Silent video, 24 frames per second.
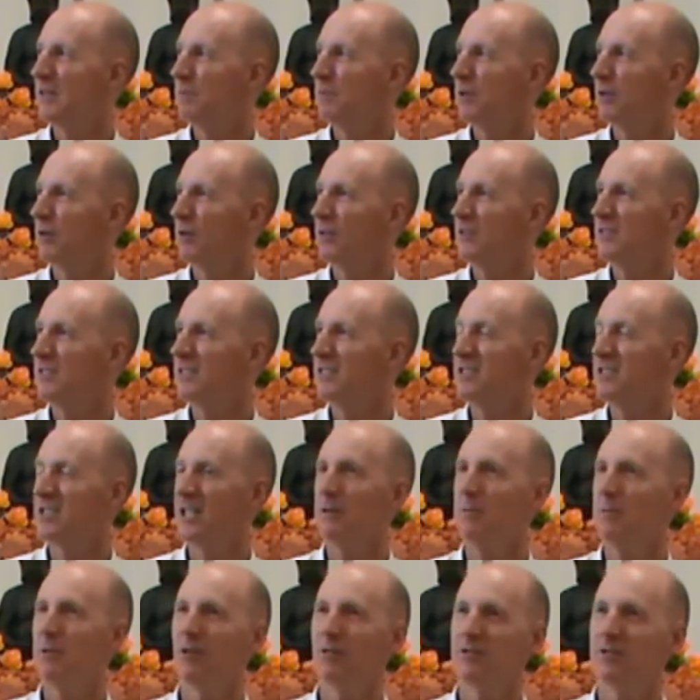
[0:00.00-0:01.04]
Because in
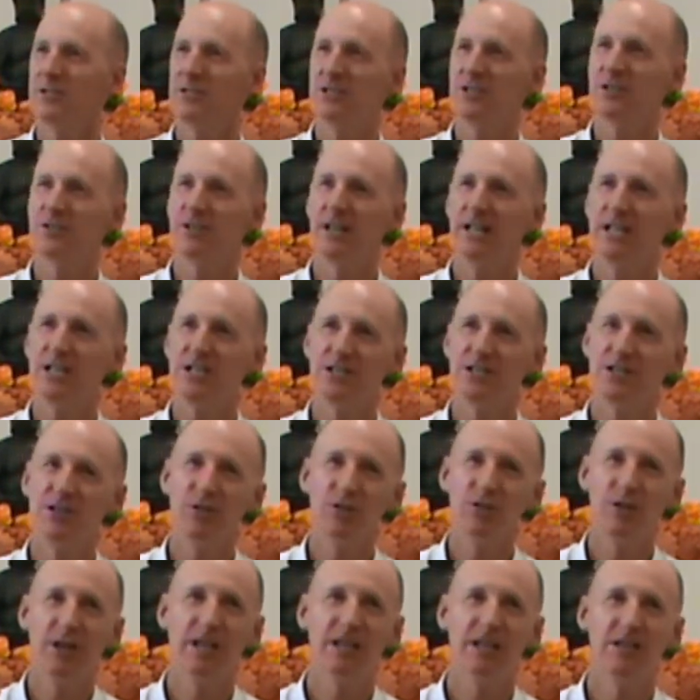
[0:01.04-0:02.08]
deep concentration,
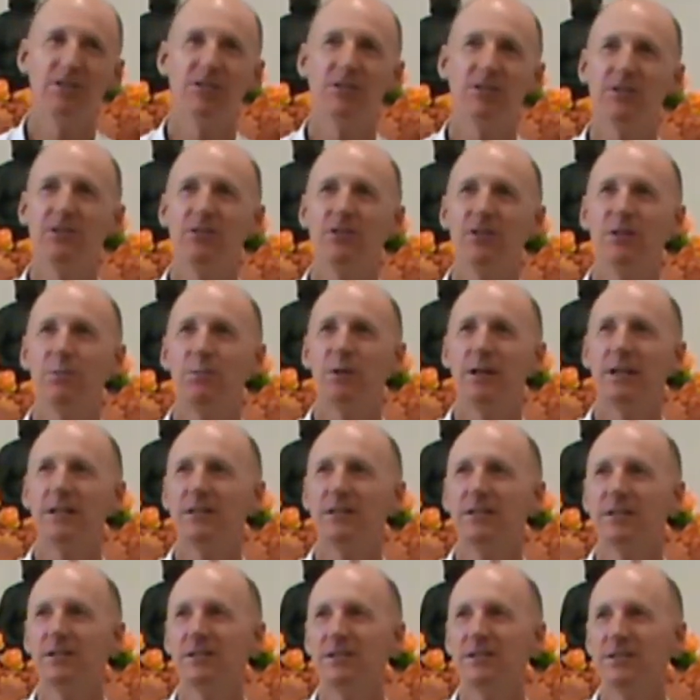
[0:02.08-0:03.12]
you cannot do the
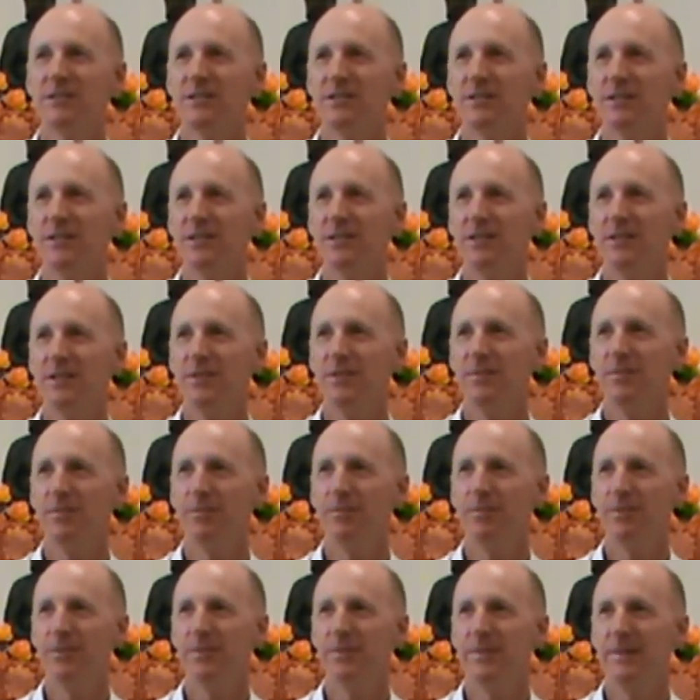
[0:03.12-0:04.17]
practice.
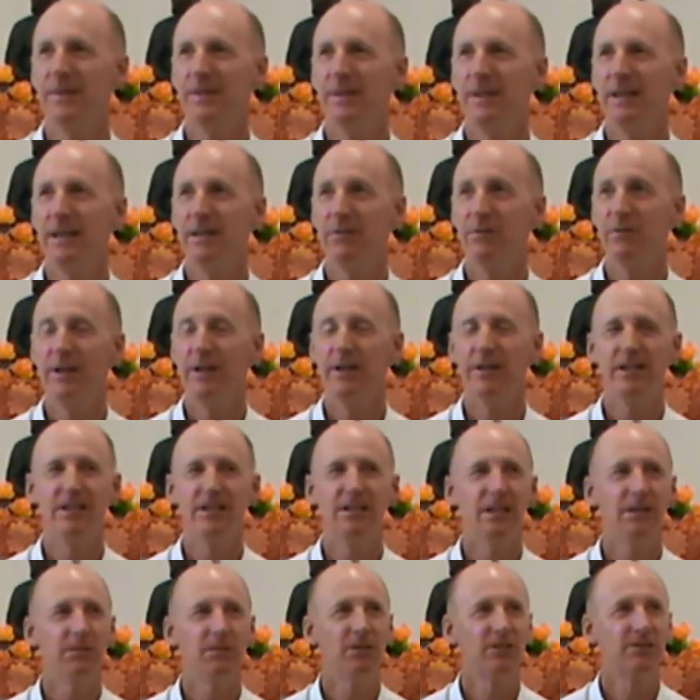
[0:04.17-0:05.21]
In very
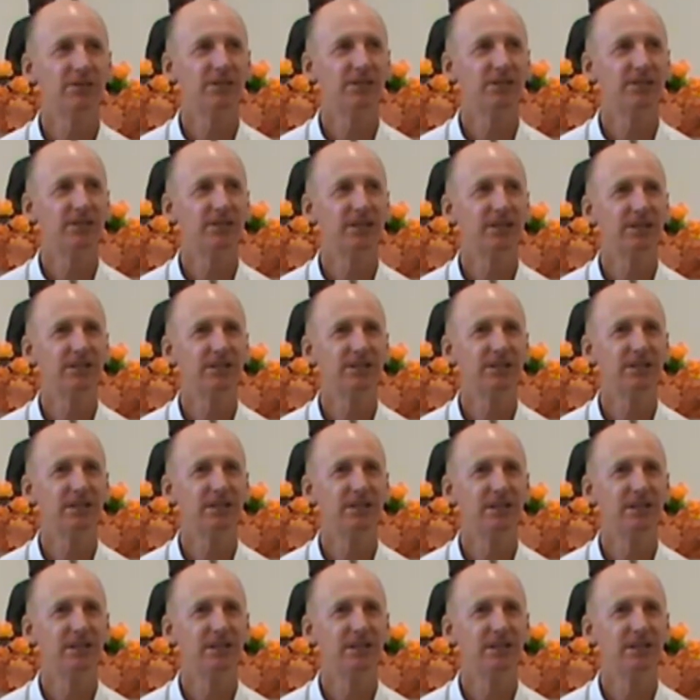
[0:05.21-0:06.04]
deep concentration.